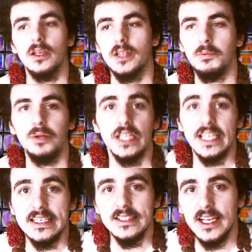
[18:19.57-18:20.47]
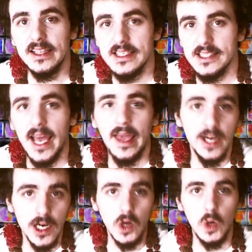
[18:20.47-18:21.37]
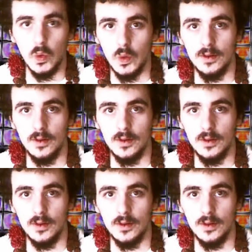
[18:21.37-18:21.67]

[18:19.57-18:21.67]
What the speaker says: The police let this guy go.